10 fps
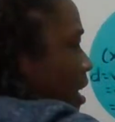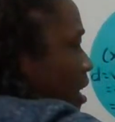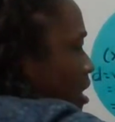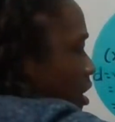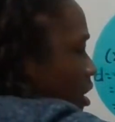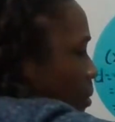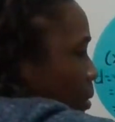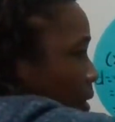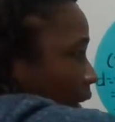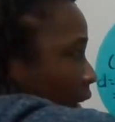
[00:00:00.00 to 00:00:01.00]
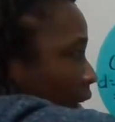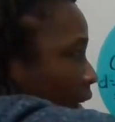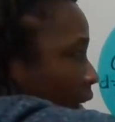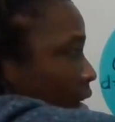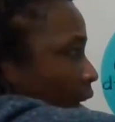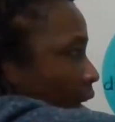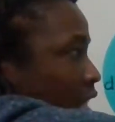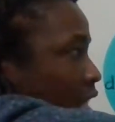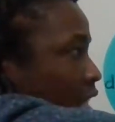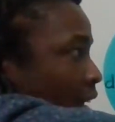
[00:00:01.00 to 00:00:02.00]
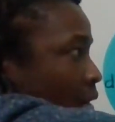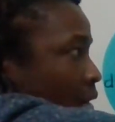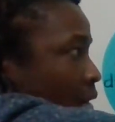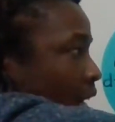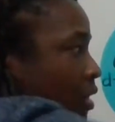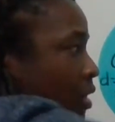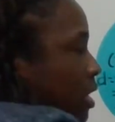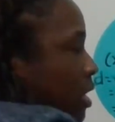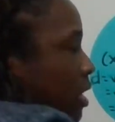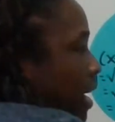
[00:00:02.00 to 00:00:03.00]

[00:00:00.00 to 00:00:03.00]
the center point. X value is -1, so